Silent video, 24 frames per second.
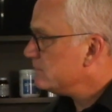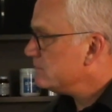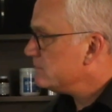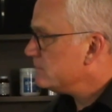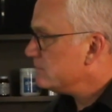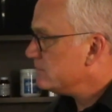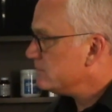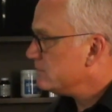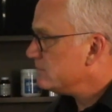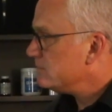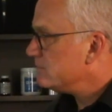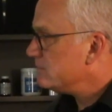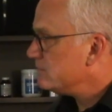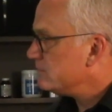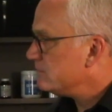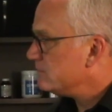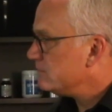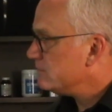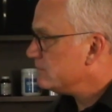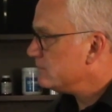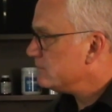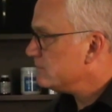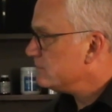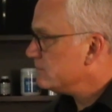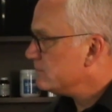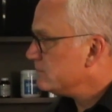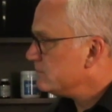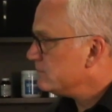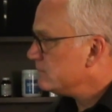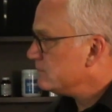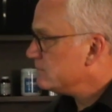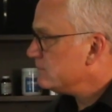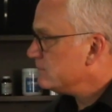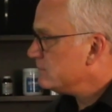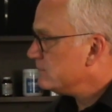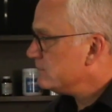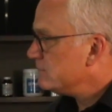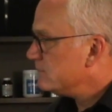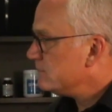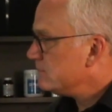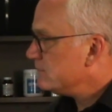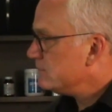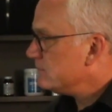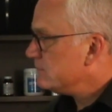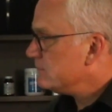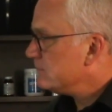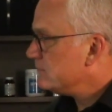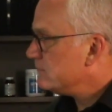
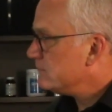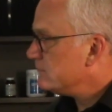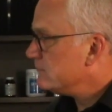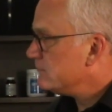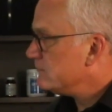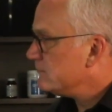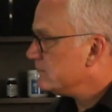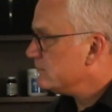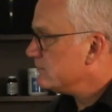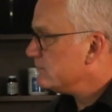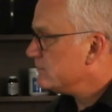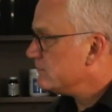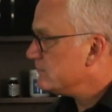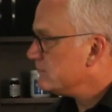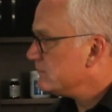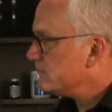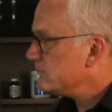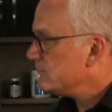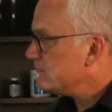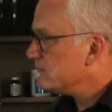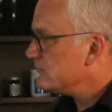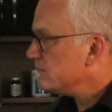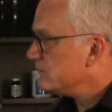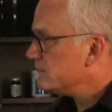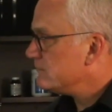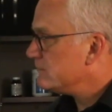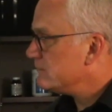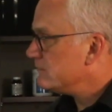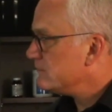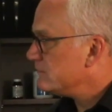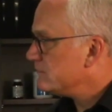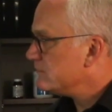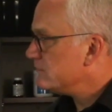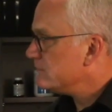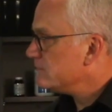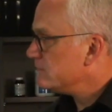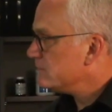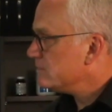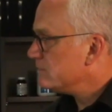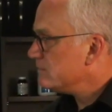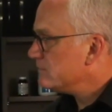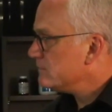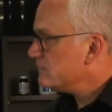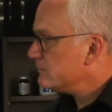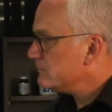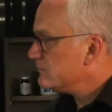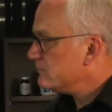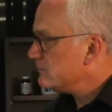
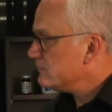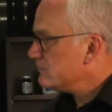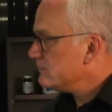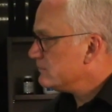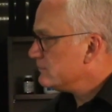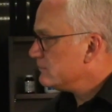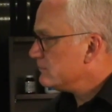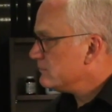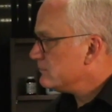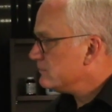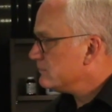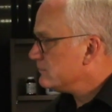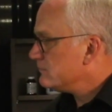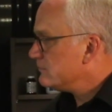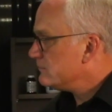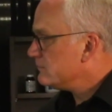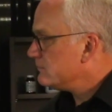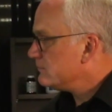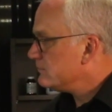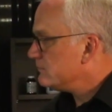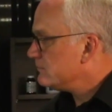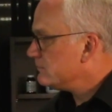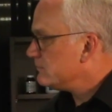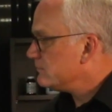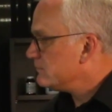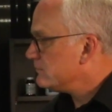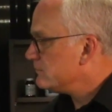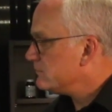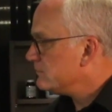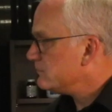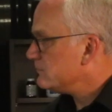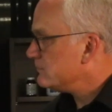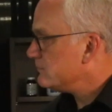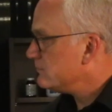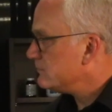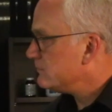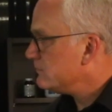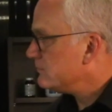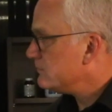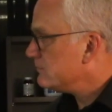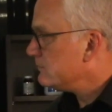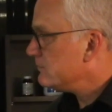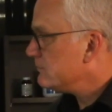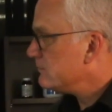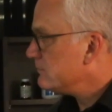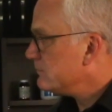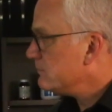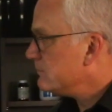
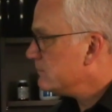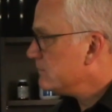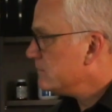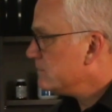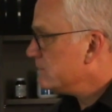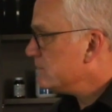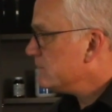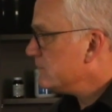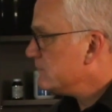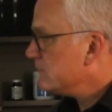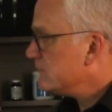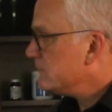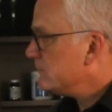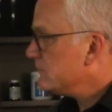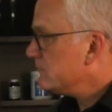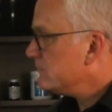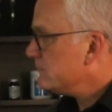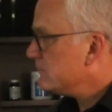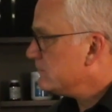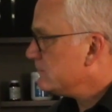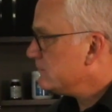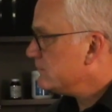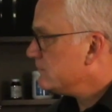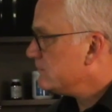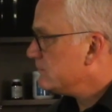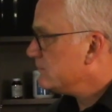[no speech]